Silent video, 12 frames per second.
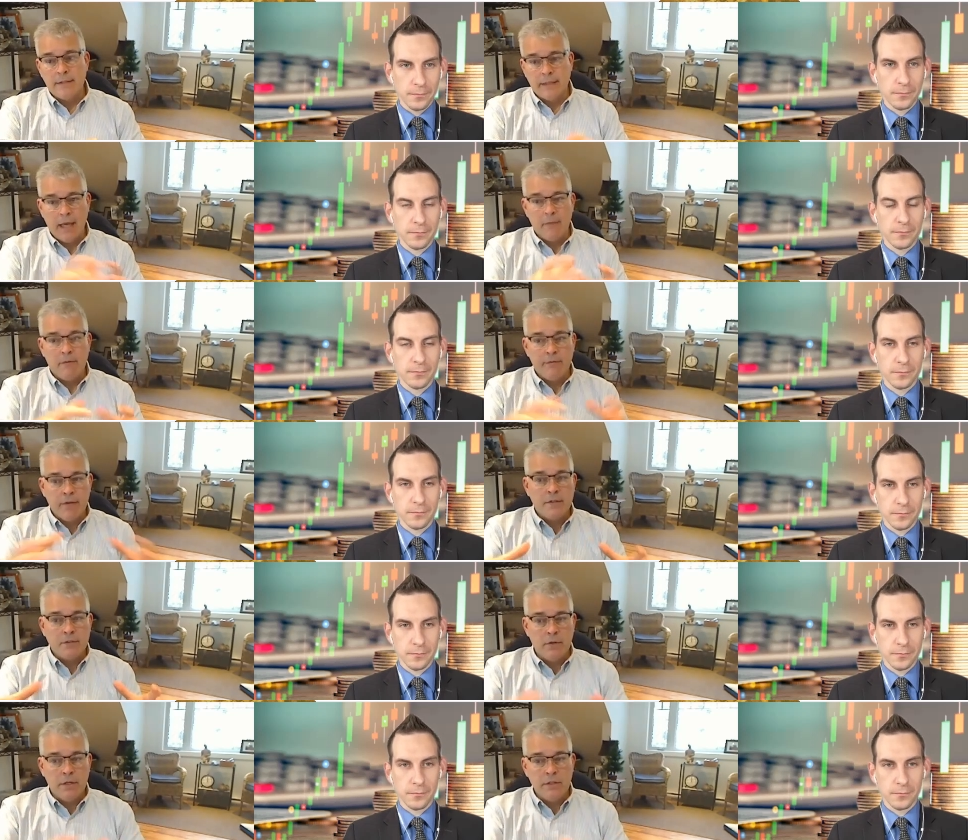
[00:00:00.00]
Speaker 1: again, we've got
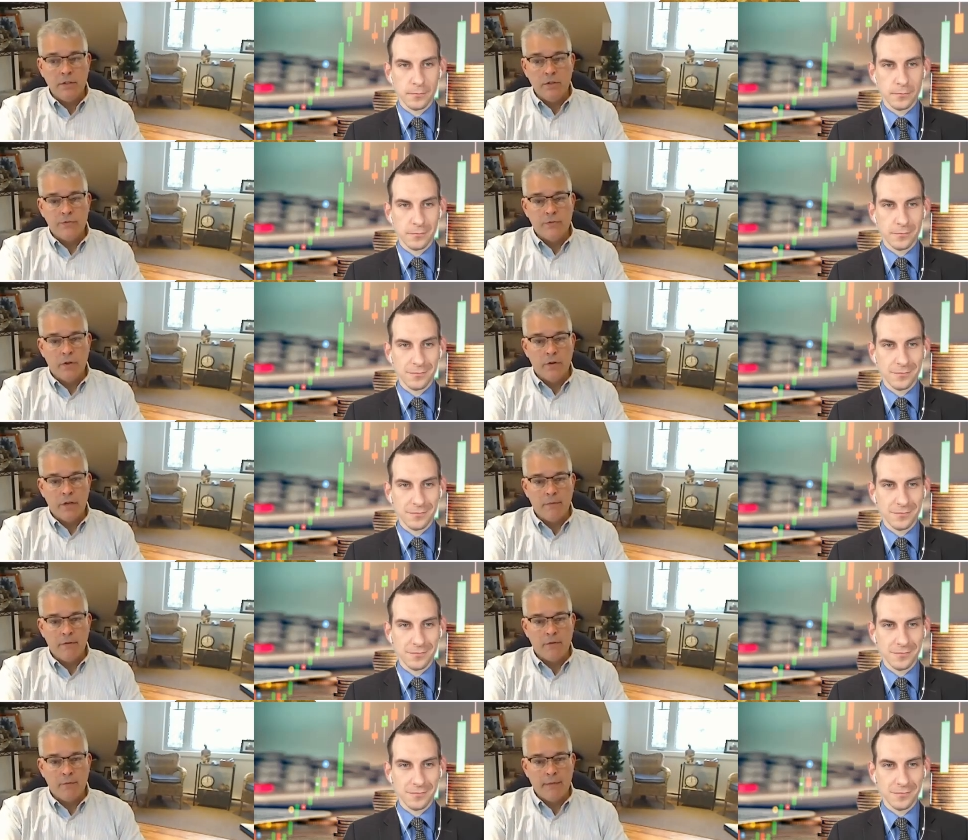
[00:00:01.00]
some good news flow
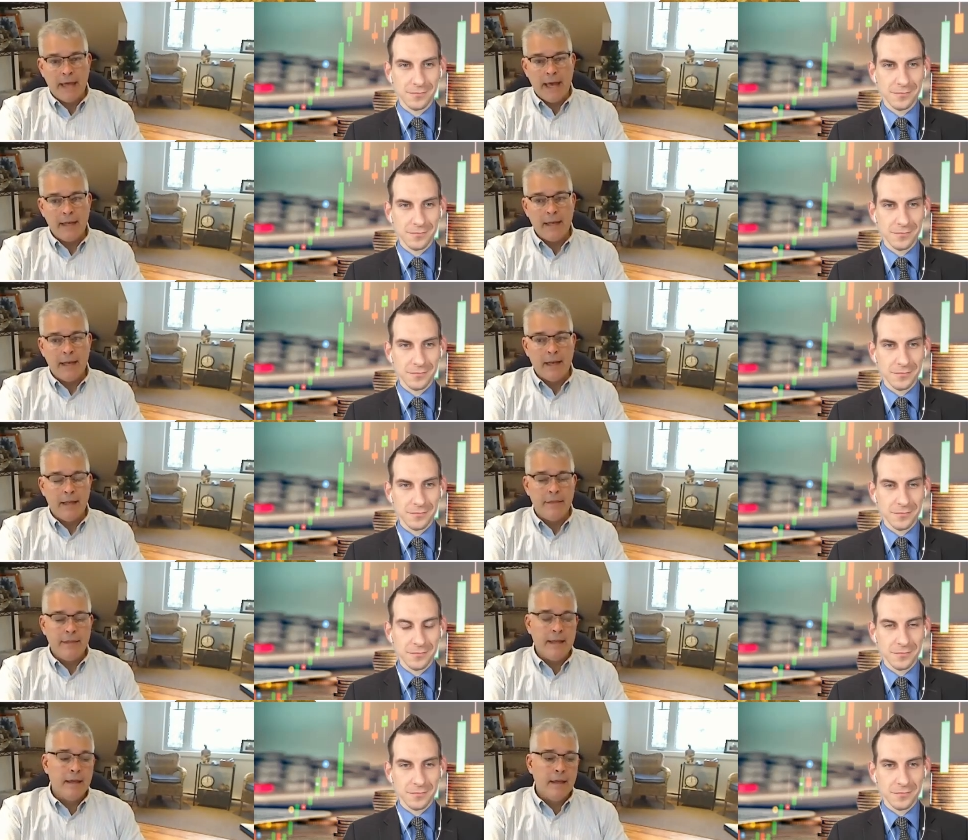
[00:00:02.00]
coming from that. And I
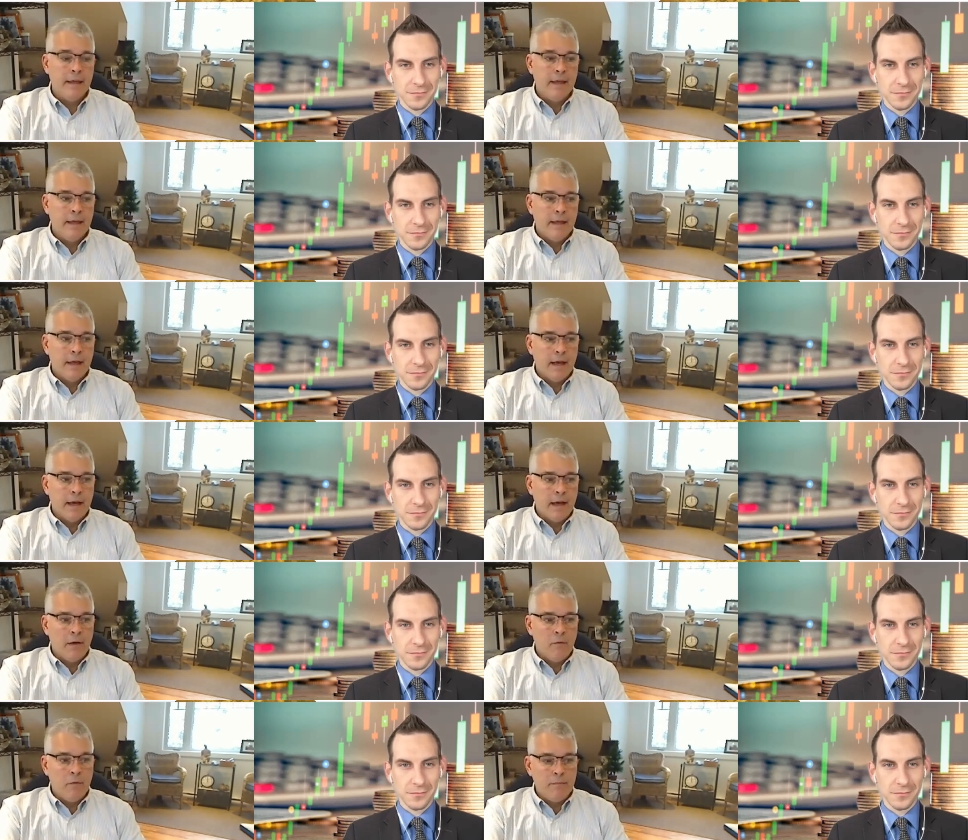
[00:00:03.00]
think
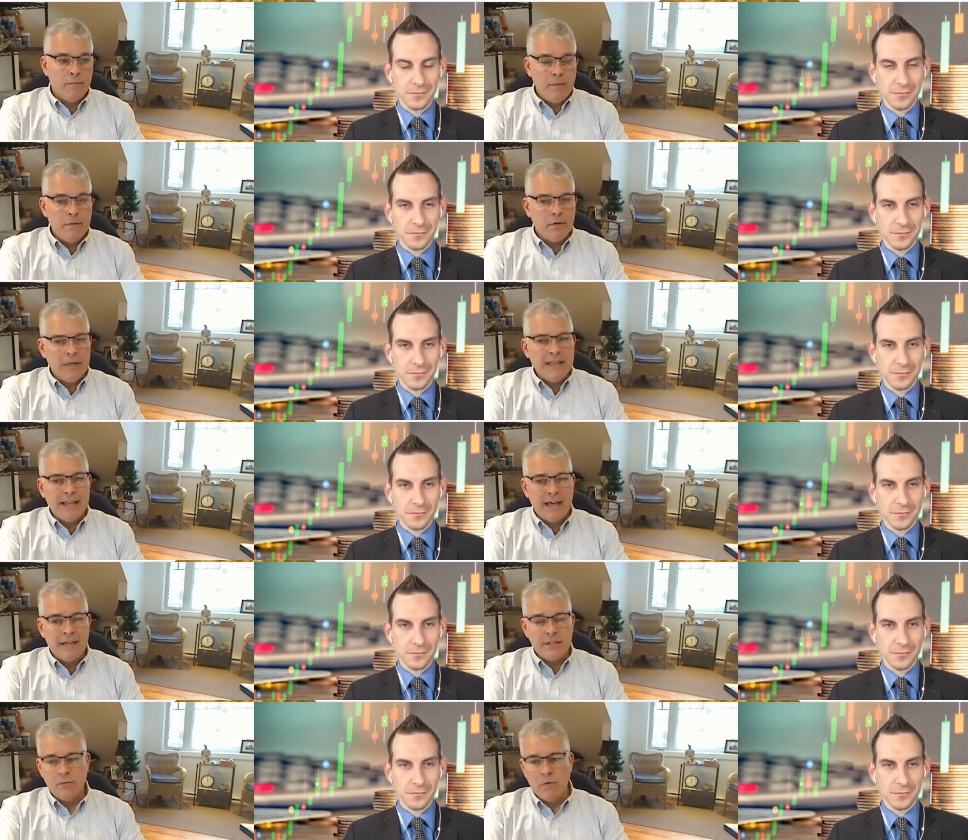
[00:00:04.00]
uh, when people realize
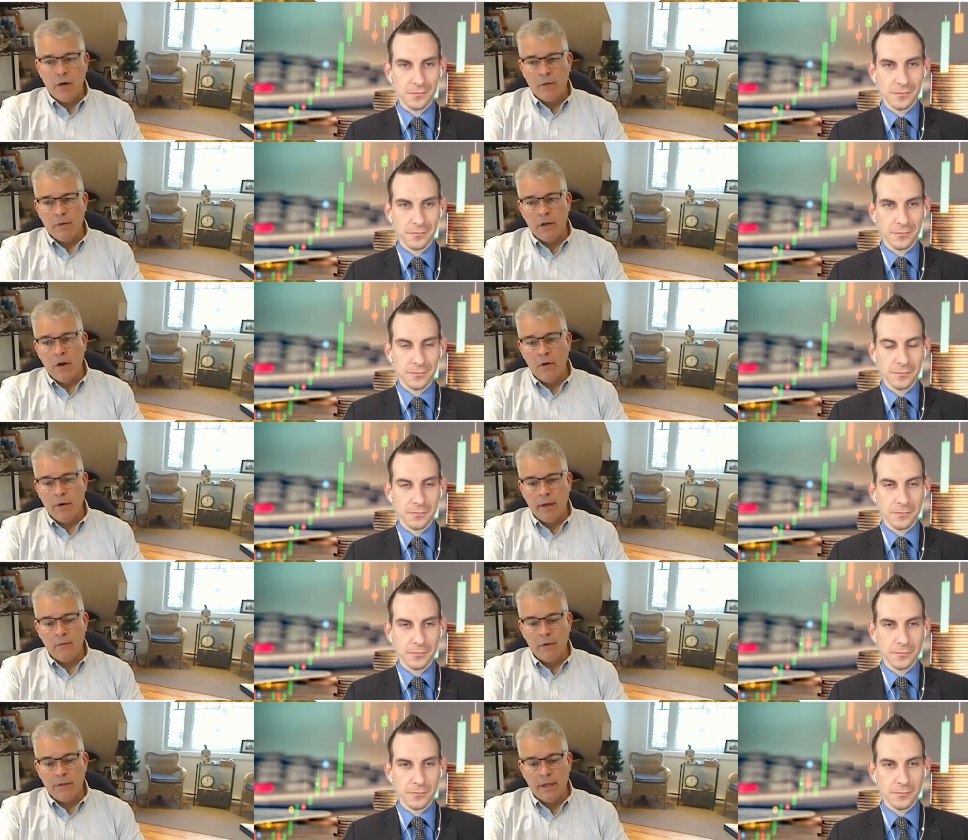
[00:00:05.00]
just where we're
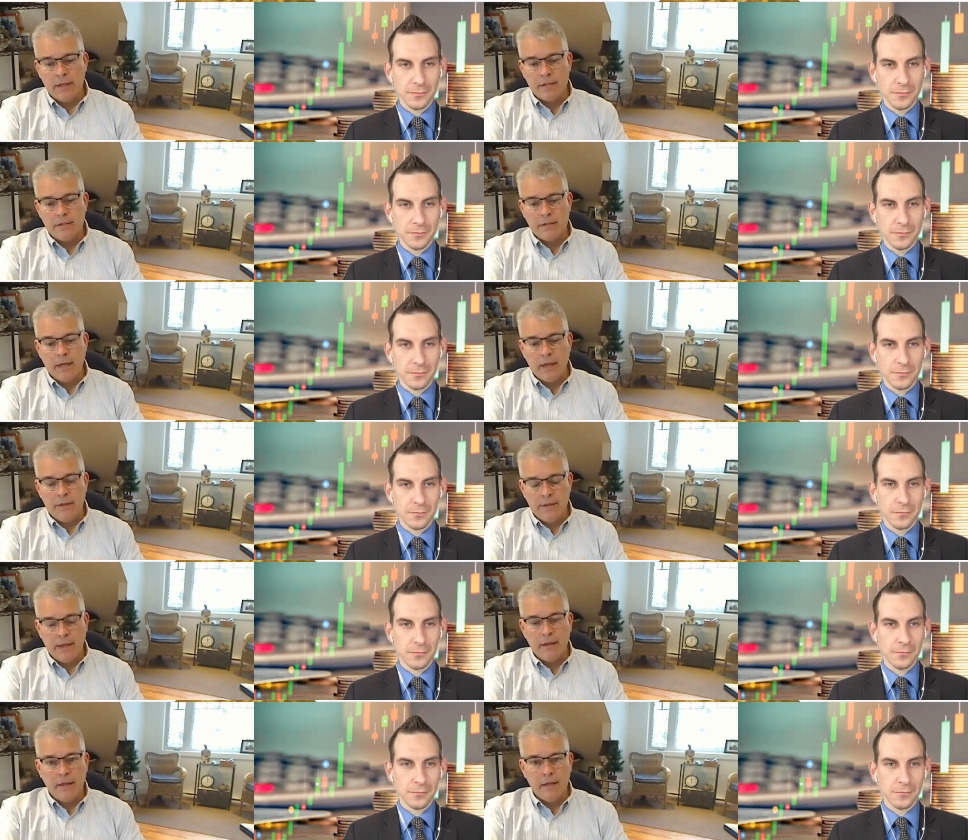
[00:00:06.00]
going with this, I
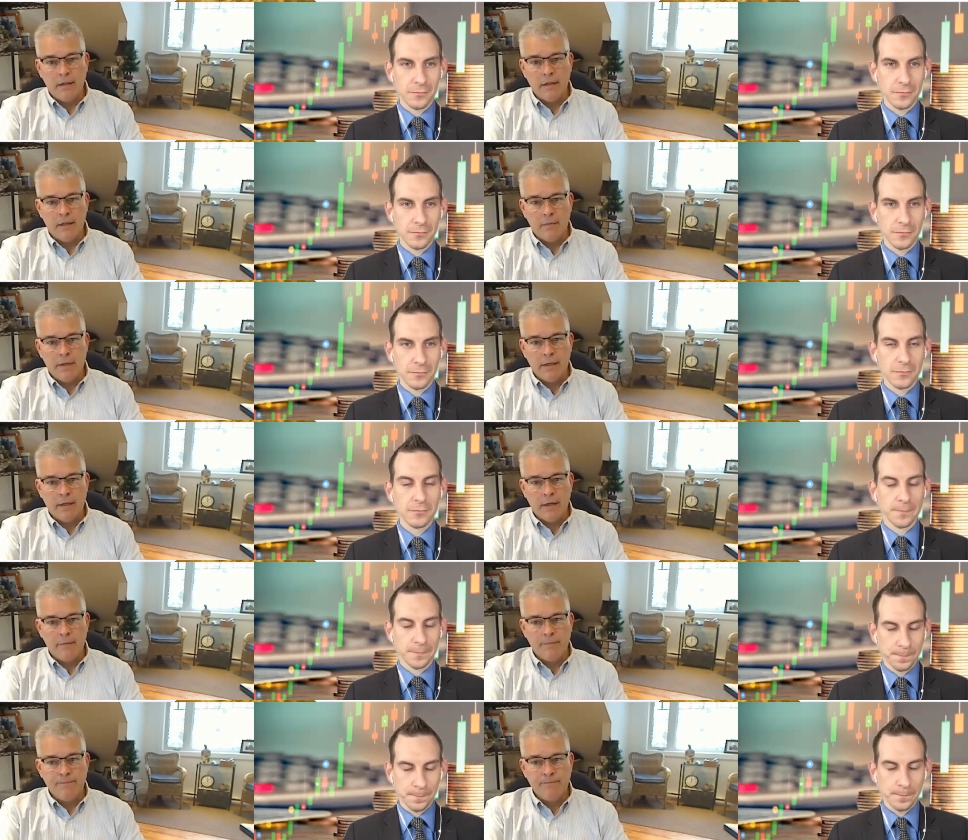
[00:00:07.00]
think it'll, it'll be,
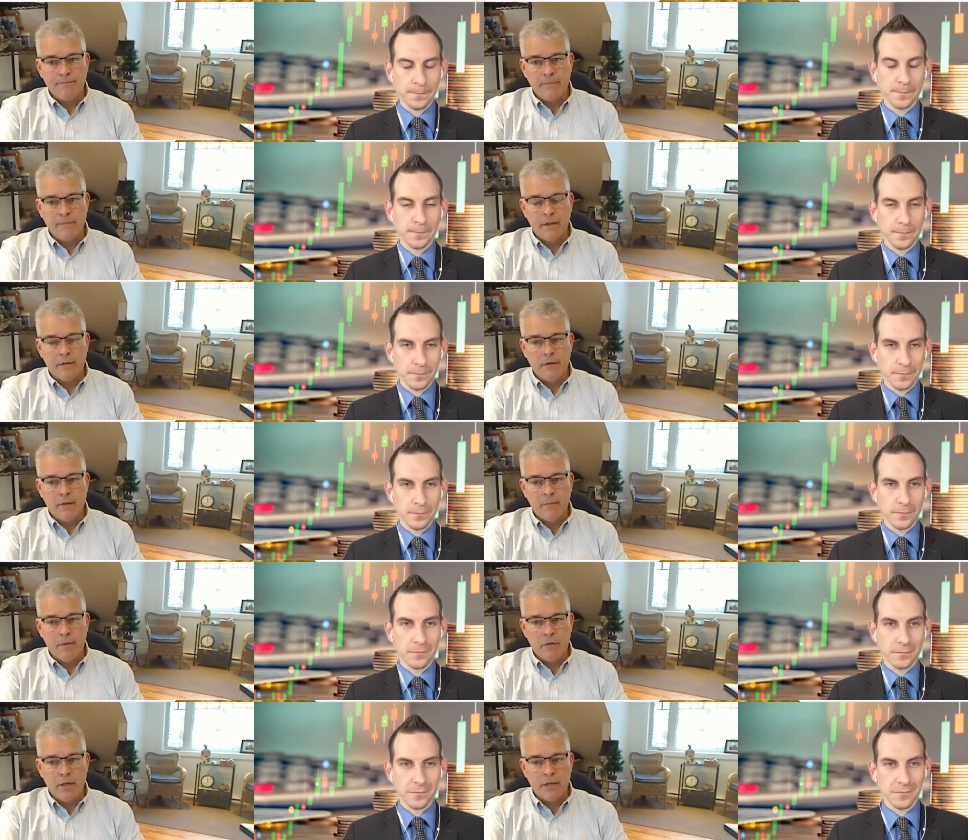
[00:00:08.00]
um, you know, it'll be
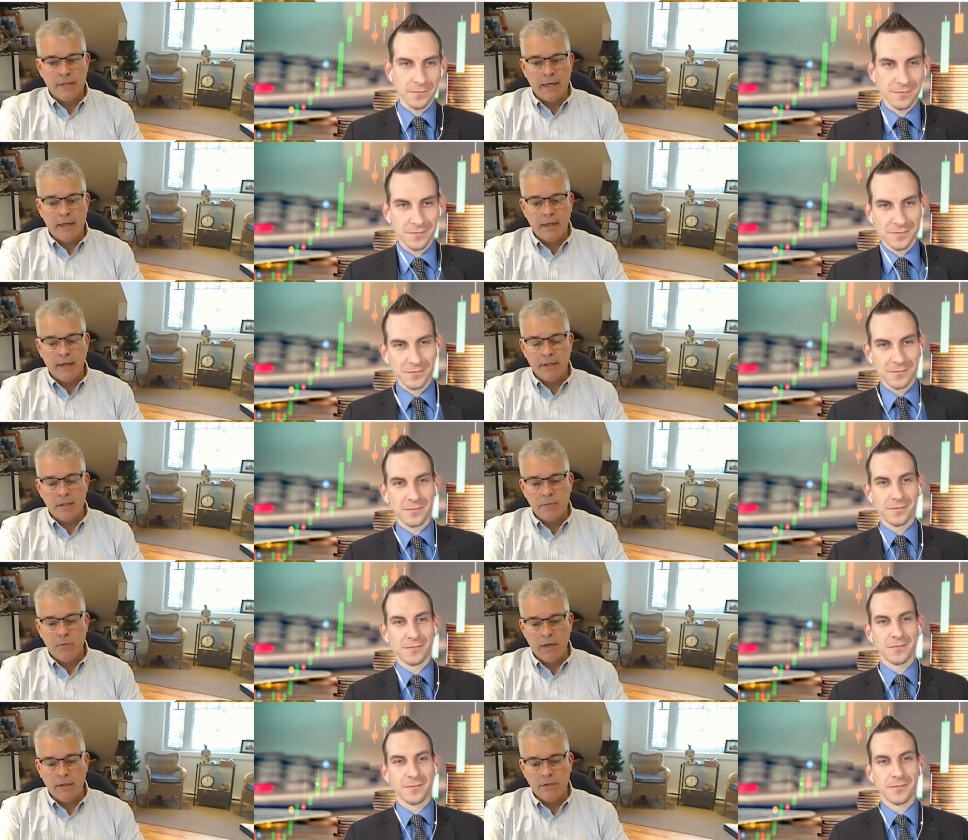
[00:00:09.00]
pretty exciting at this
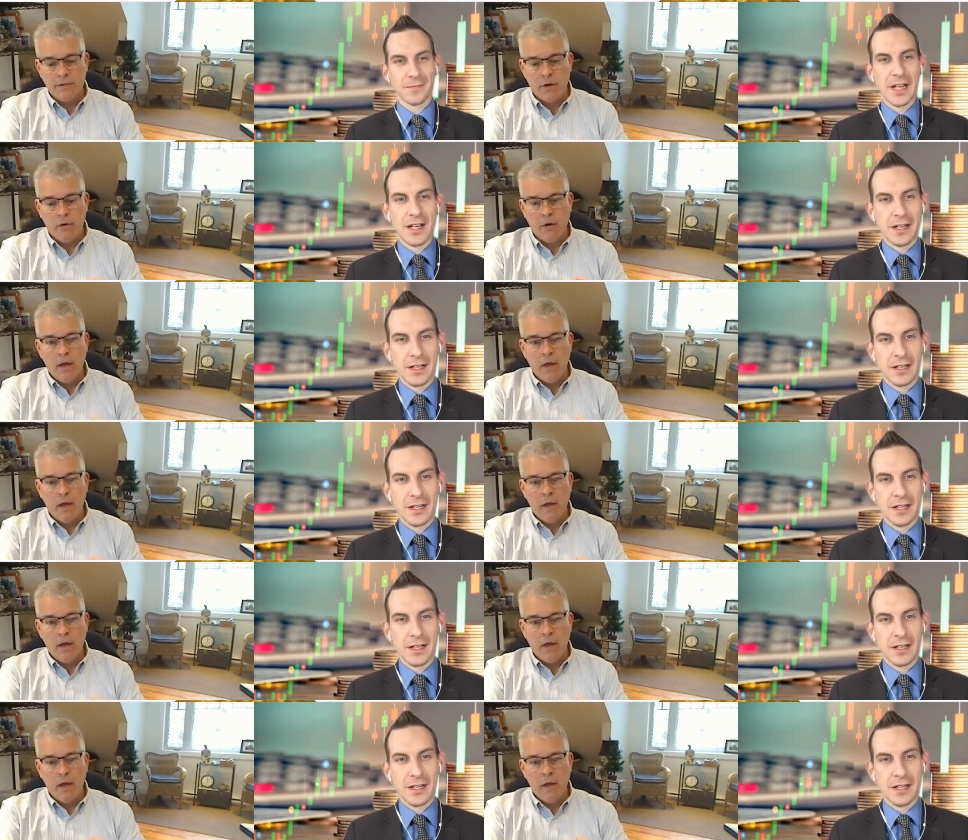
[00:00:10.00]
point. So